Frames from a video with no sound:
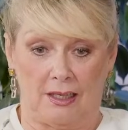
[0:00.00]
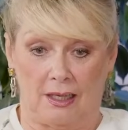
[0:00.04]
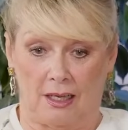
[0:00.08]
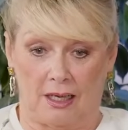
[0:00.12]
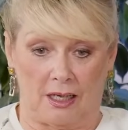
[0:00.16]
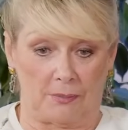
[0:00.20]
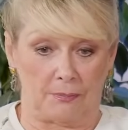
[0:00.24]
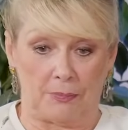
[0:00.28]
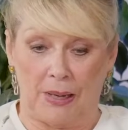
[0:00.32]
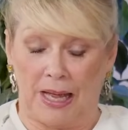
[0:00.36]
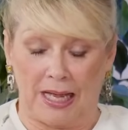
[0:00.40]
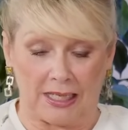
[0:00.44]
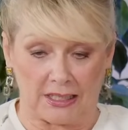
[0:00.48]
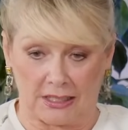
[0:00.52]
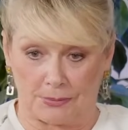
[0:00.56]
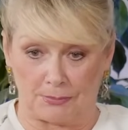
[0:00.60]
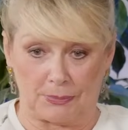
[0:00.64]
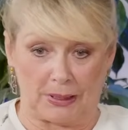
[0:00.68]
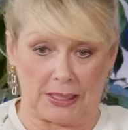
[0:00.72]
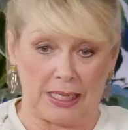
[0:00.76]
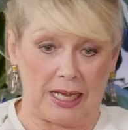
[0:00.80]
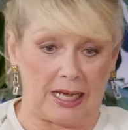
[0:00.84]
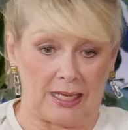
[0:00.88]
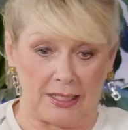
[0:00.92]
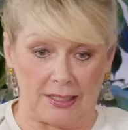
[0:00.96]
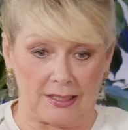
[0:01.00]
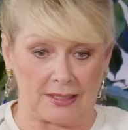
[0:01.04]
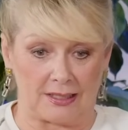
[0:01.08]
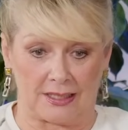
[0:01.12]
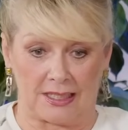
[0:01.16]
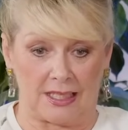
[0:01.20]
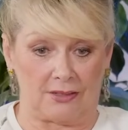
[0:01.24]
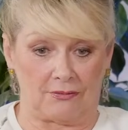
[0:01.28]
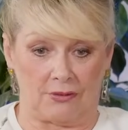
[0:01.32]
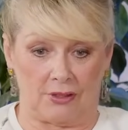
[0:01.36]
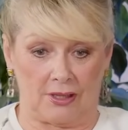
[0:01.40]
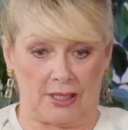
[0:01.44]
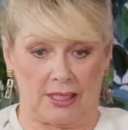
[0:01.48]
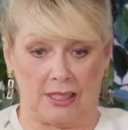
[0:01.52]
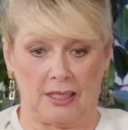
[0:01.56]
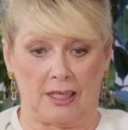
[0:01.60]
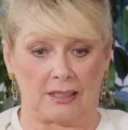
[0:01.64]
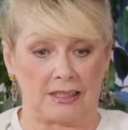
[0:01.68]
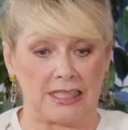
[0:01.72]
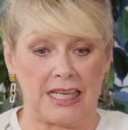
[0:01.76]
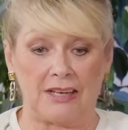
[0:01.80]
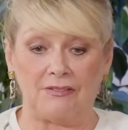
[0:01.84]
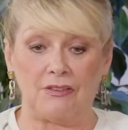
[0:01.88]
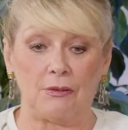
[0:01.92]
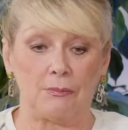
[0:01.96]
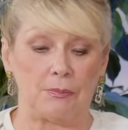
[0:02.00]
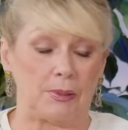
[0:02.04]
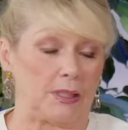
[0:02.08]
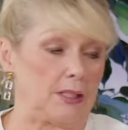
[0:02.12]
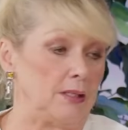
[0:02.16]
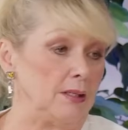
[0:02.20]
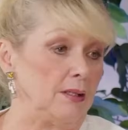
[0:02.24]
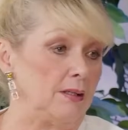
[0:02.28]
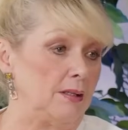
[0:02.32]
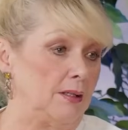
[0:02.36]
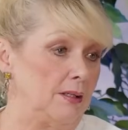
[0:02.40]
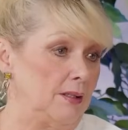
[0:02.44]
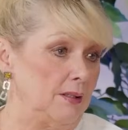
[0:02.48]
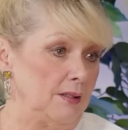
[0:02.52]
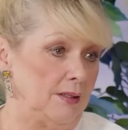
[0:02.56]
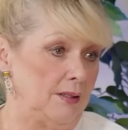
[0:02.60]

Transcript: I packed my case and everything. I'd never been,